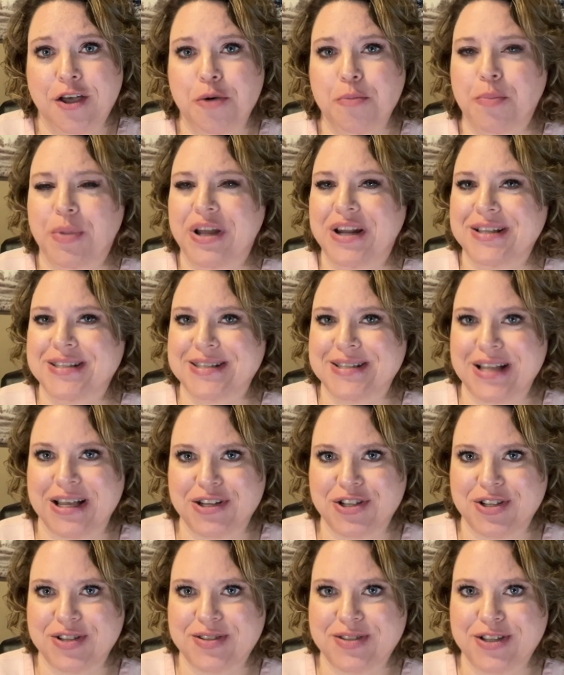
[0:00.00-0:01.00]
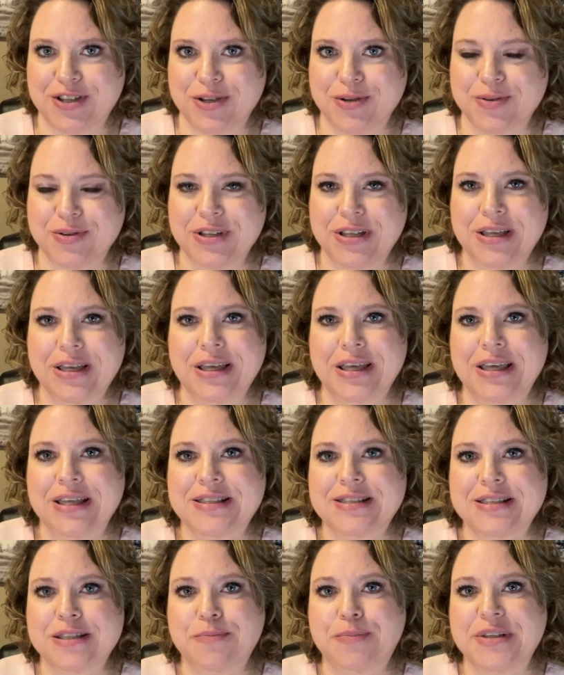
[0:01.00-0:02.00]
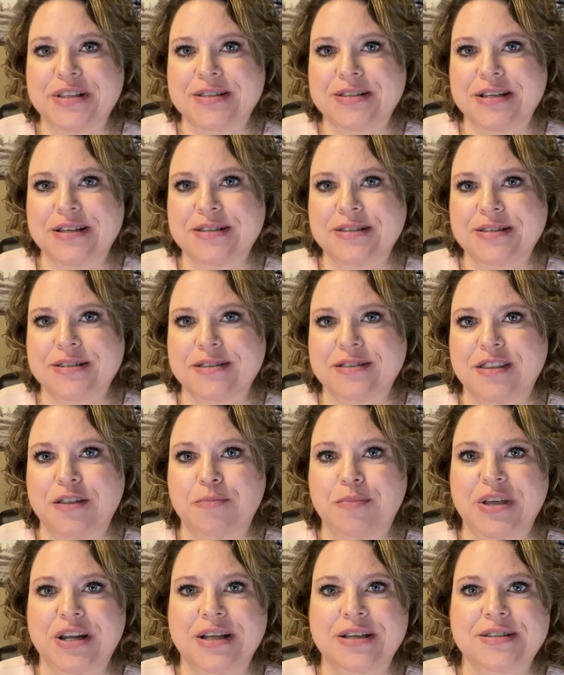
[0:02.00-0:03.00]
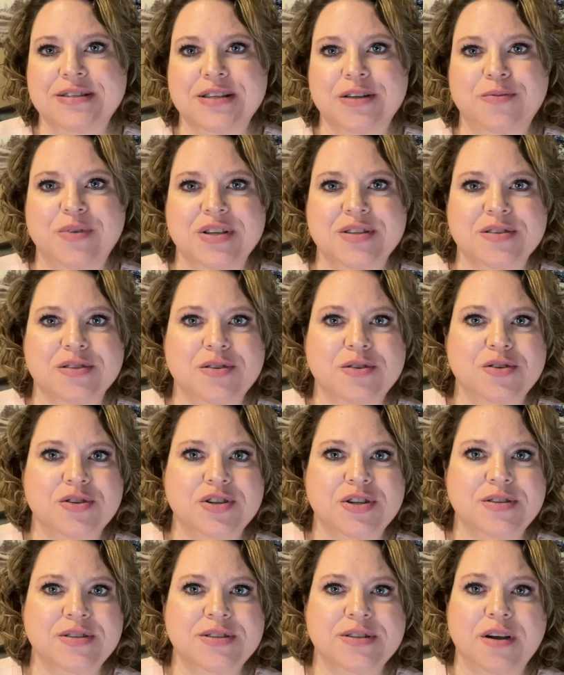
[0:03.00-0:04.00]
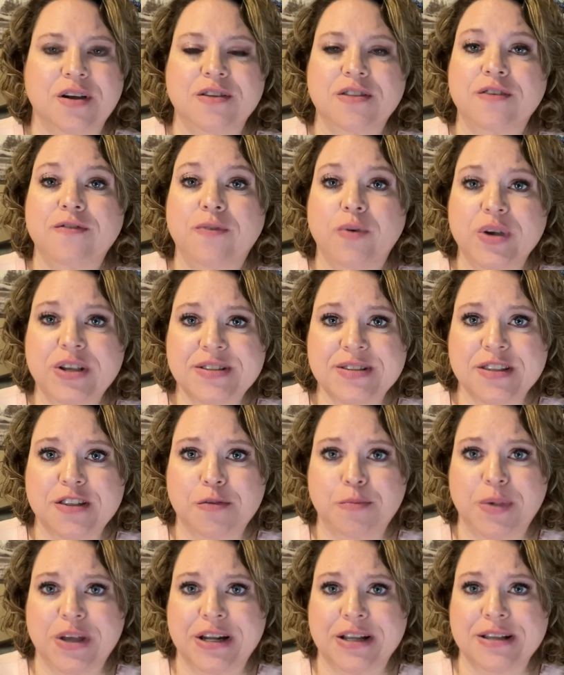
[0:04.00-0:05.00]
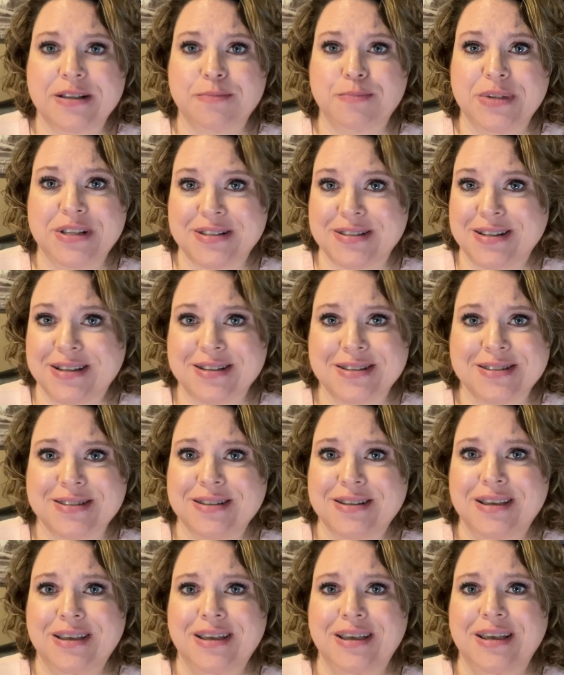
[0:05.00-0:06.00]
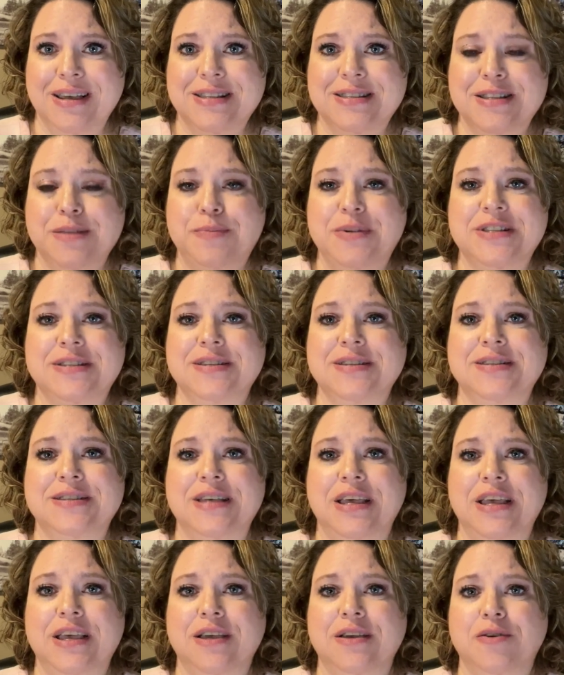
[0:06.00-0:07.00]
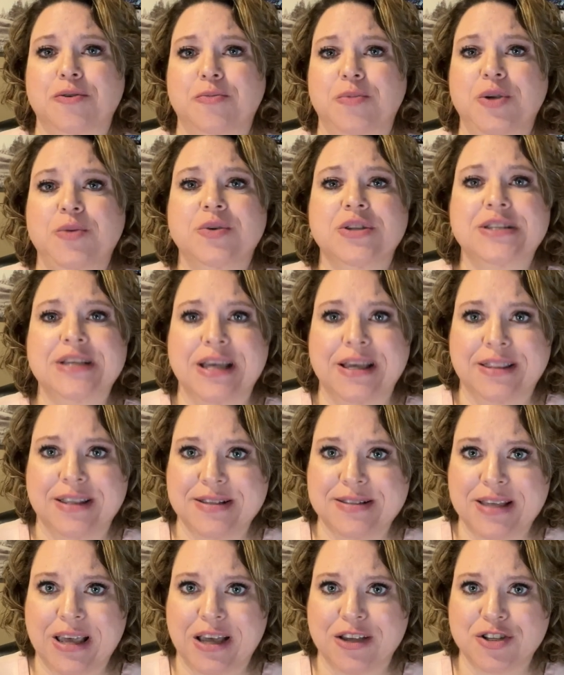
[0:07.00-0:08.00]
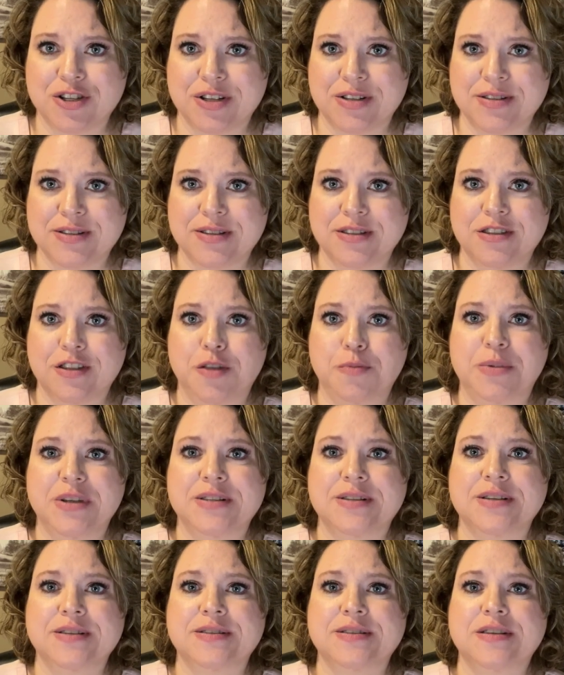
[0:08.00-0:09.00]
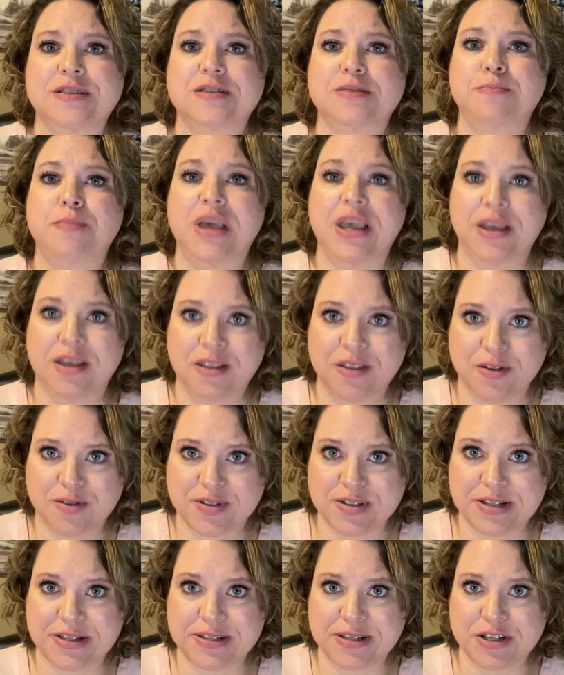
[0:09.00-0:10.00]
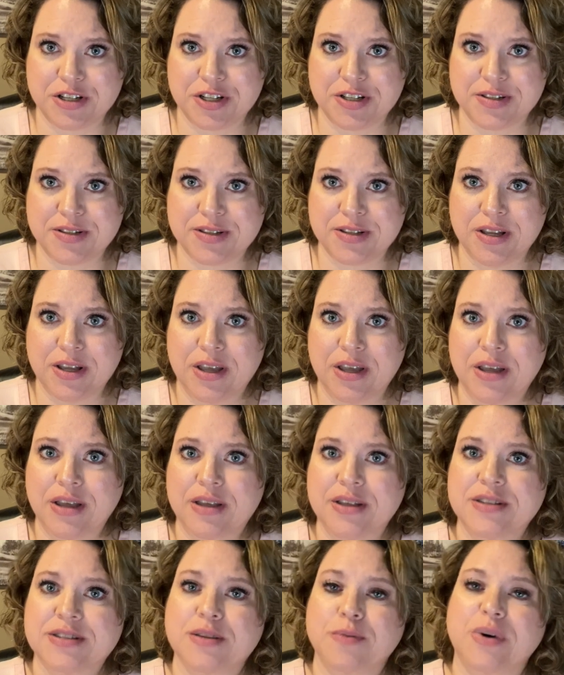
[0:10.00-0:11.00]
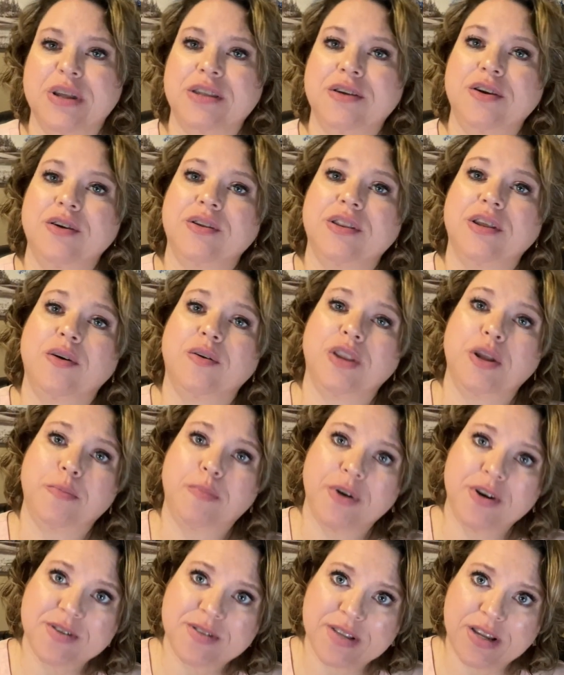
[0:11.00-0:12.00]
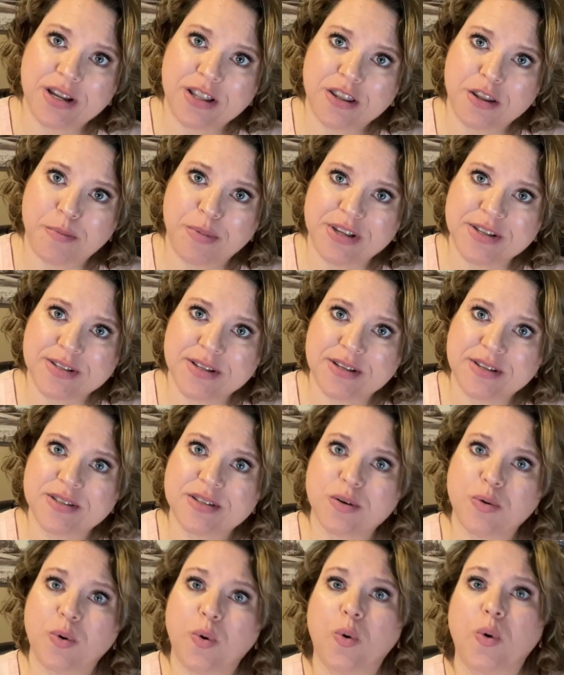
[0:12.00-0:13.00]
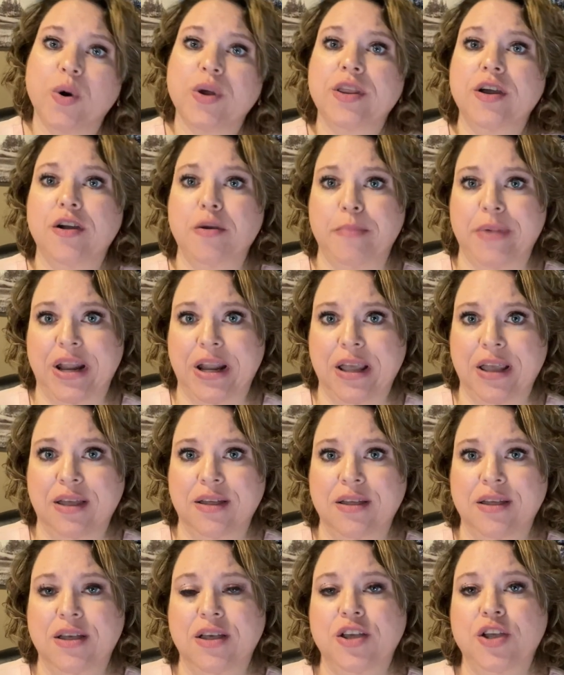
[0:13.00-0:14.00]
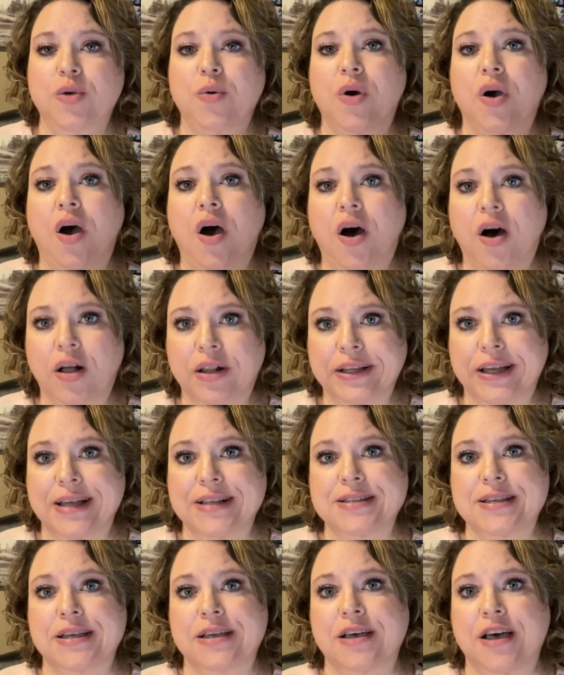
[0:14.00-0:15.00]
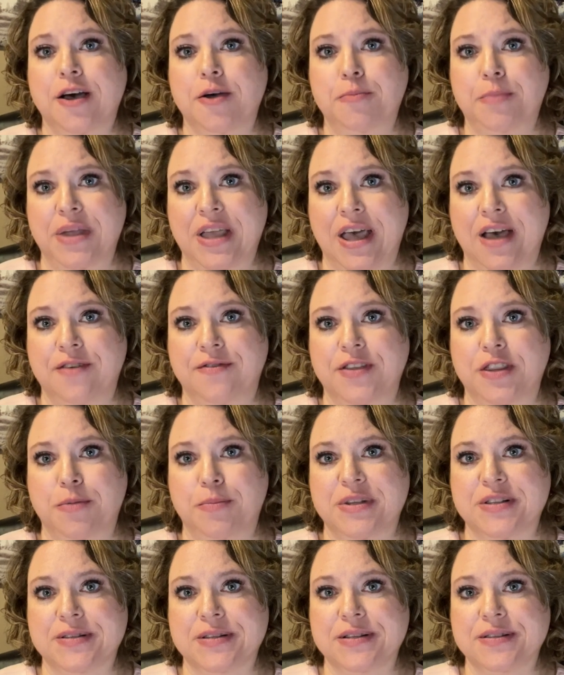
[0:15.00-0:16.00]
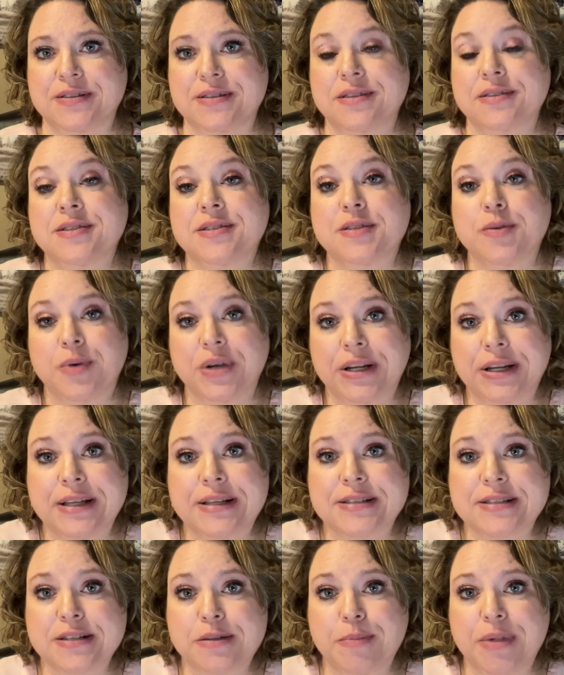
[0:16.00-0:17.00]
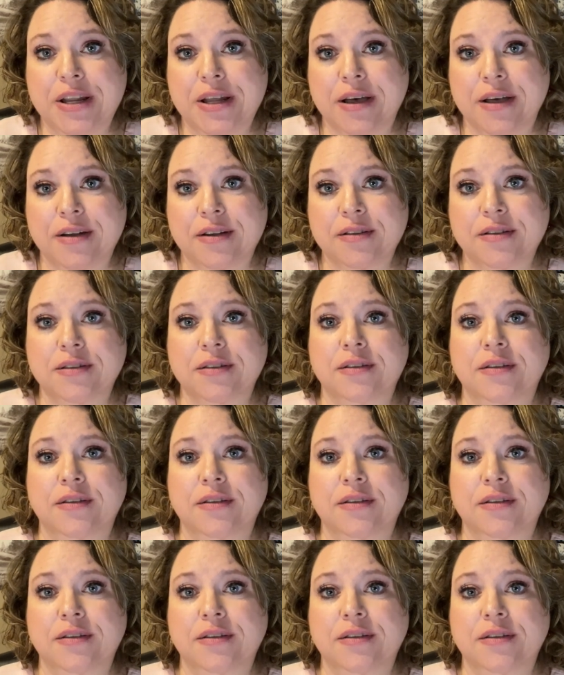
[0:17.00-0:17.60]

But it's not just you. It's the business. The minutes and resolutions are the voice of the business. It's the business saying, we will take these actions. The business is making those decisions. So whether you're the only person in the business or there are many, you are all acting on behalf of the business. So it needs to be done.